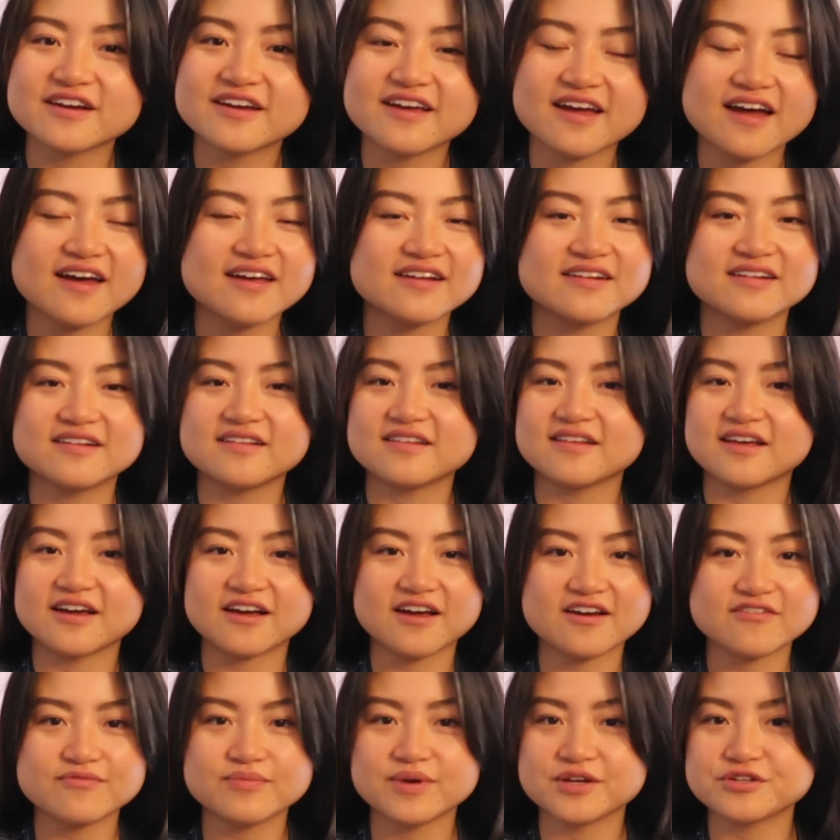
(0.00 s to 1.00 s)
Again,
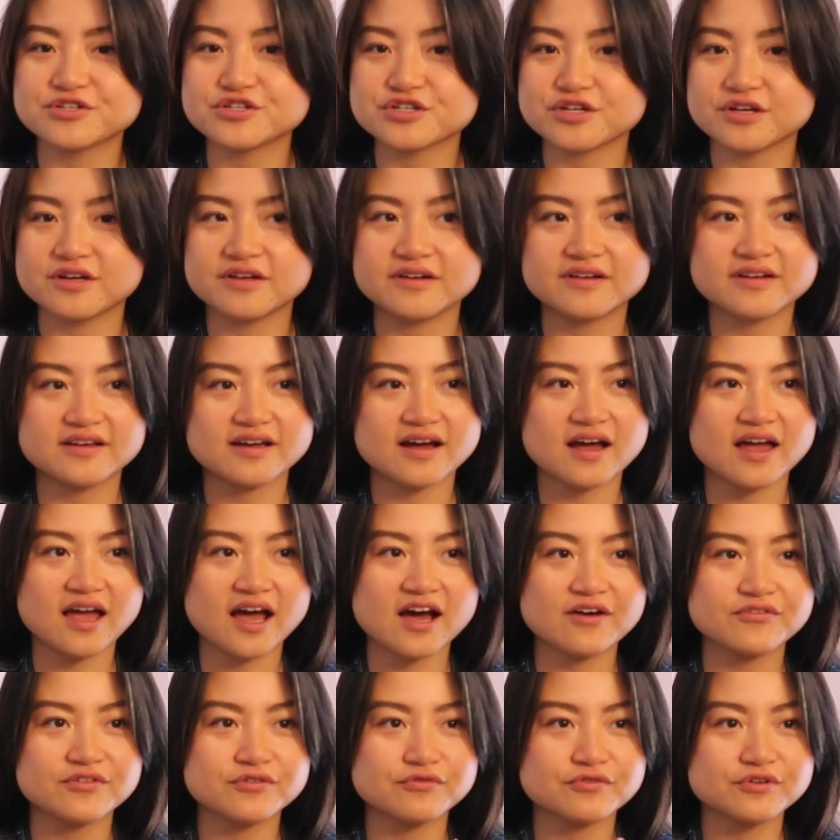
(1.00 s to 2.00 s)
like I've mentioned, I
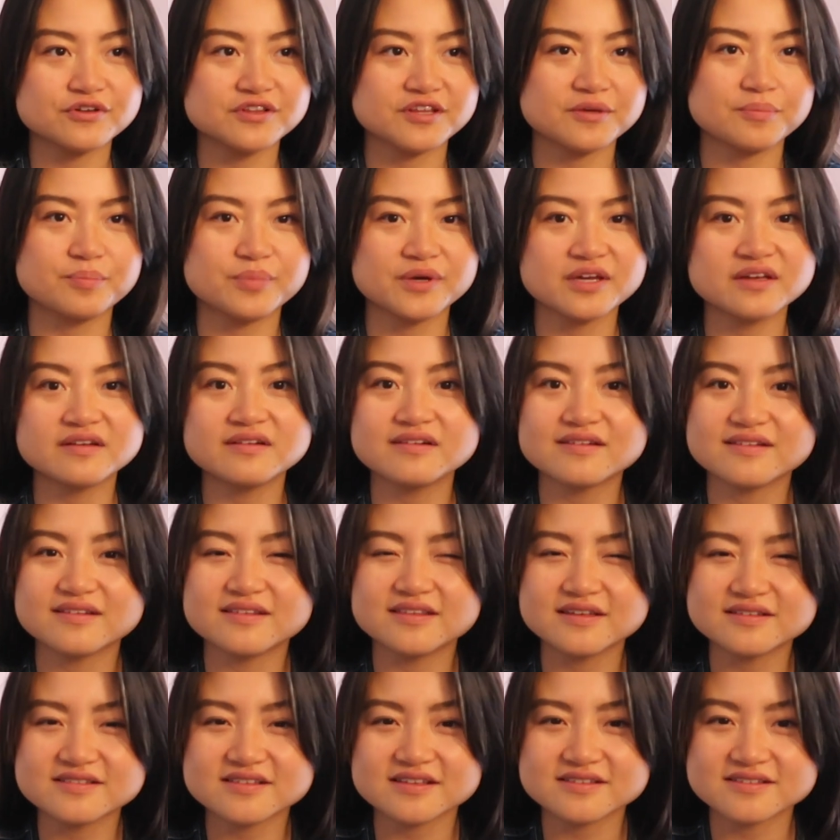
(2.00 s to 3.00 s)
haven't really been
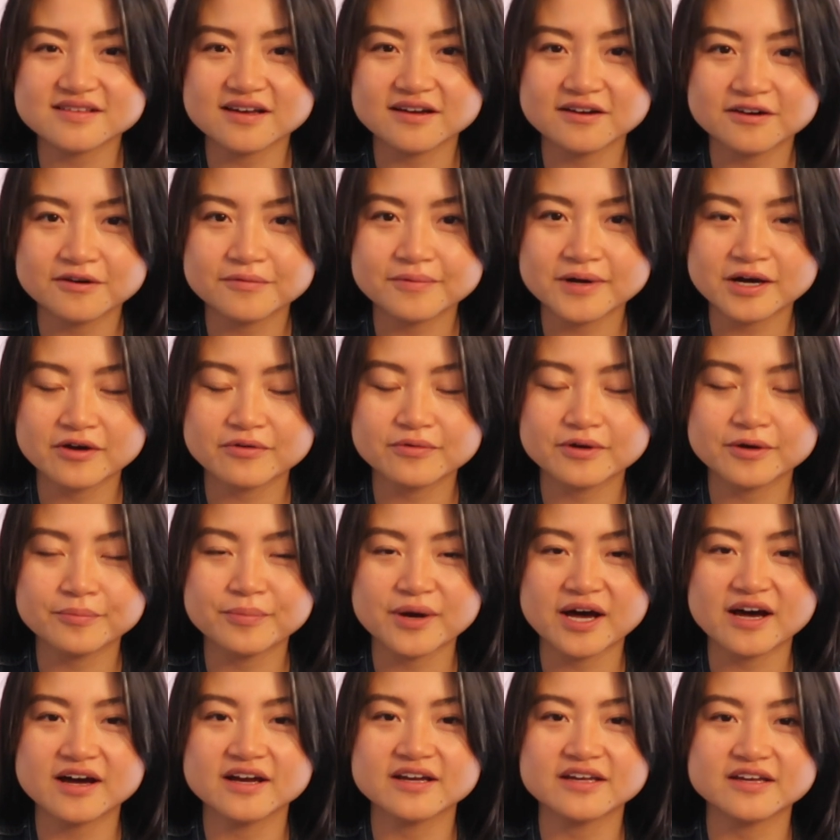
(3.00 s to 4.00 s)
this excited about a
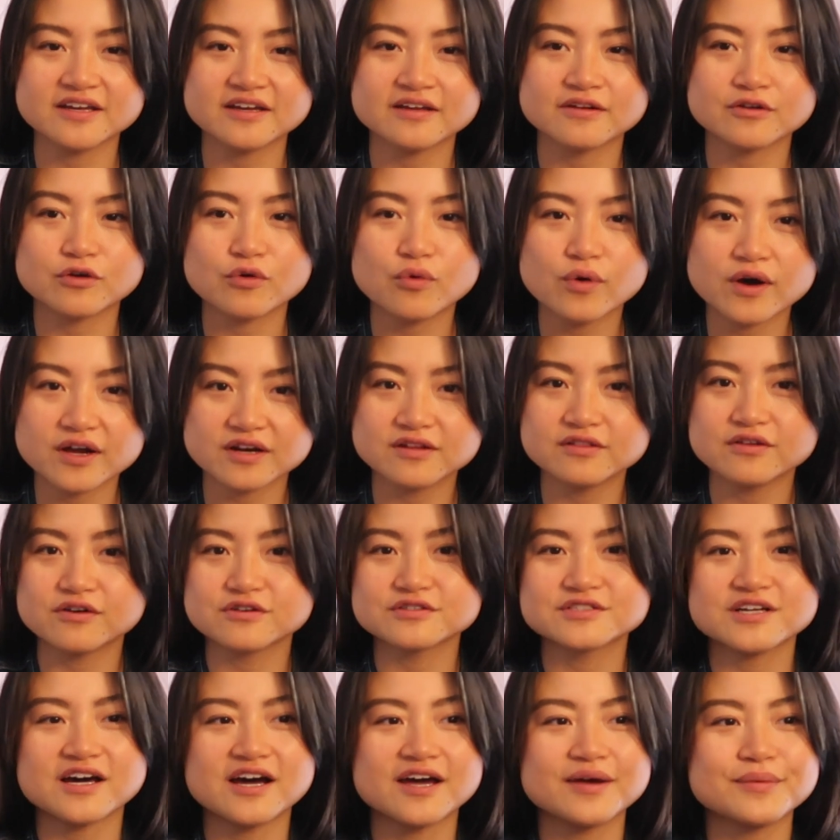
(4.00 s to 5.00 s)
bag in quite a
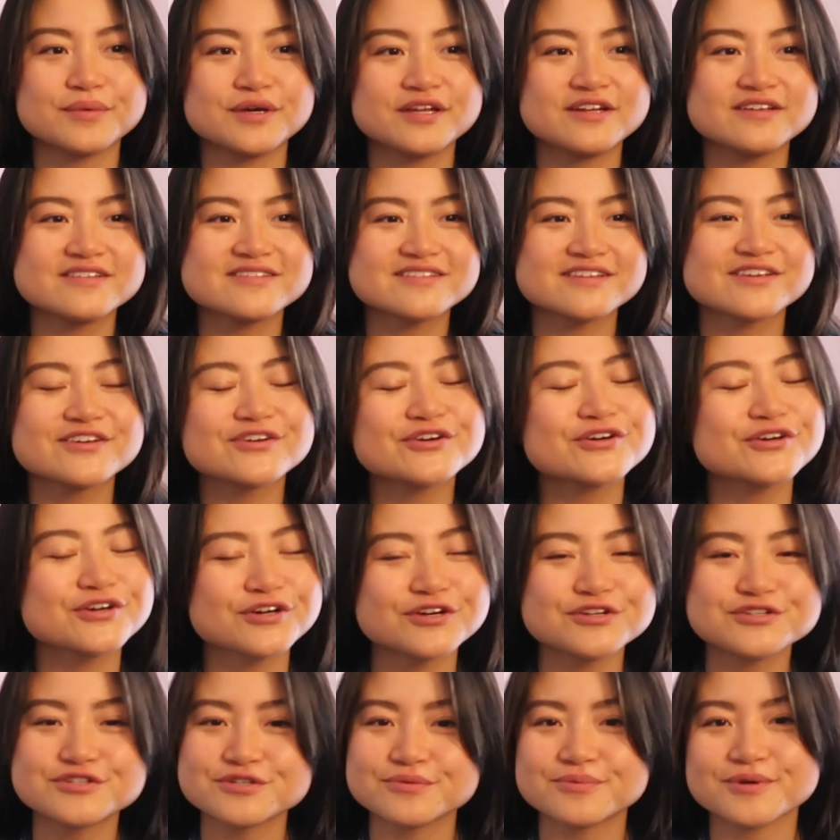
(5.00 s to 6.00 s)
long time, and it's
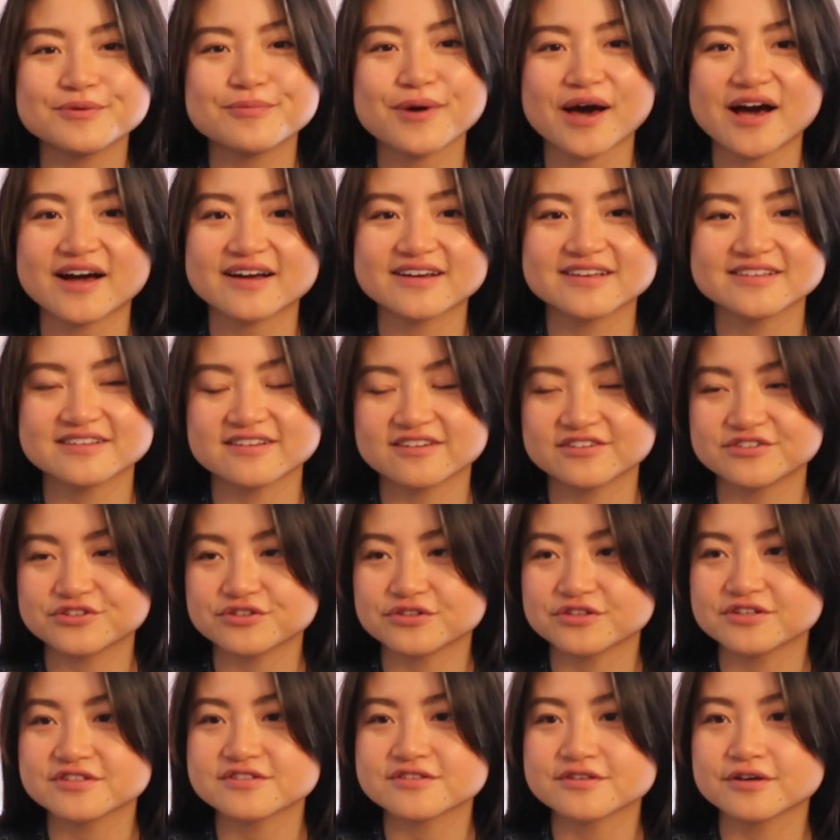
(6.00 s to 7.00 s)
good to be back
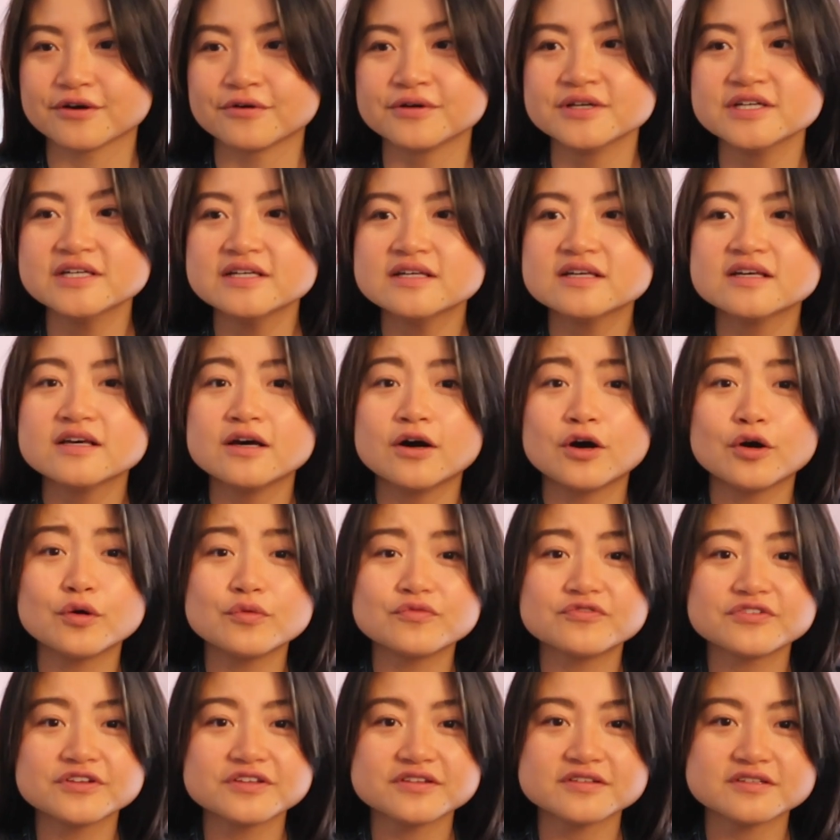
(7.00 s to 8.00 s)
essentially. So
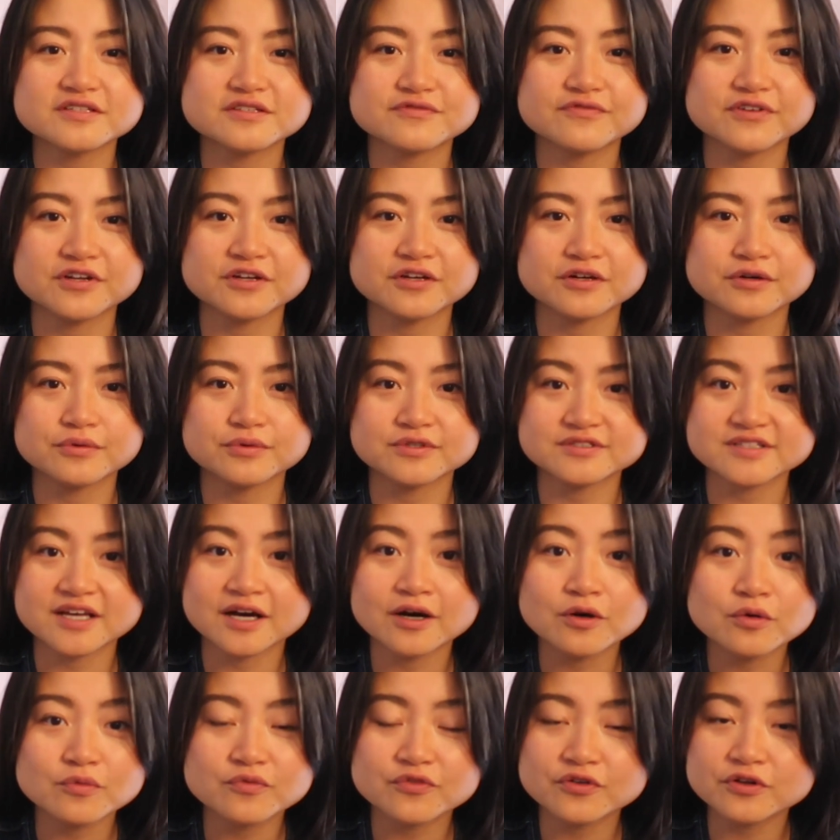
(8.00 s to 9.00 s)
hopefully this video was
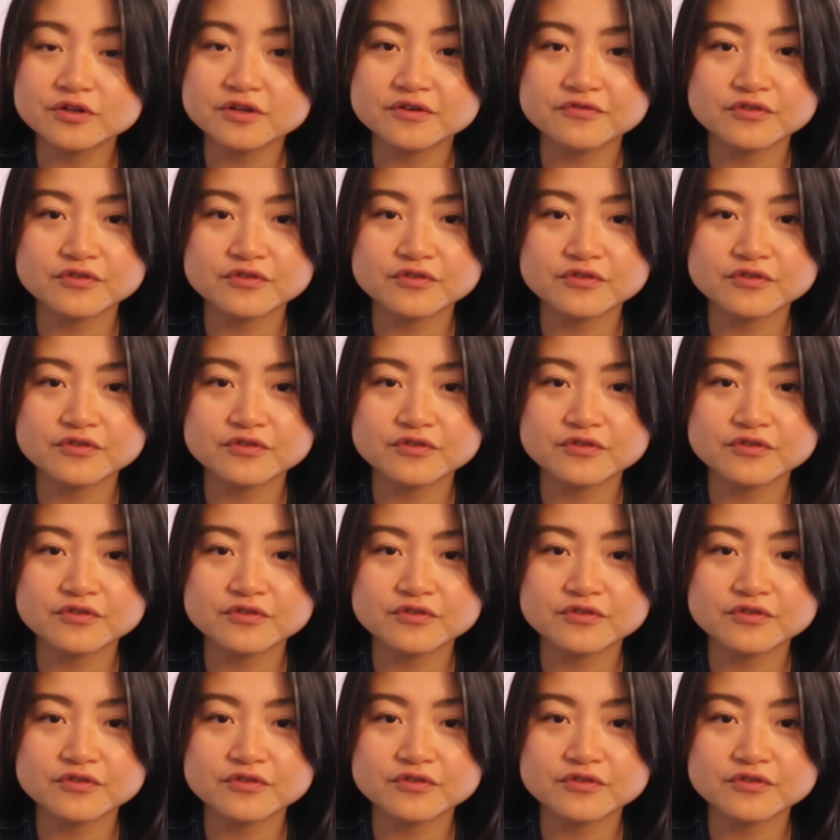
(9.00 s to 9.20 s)
helpful.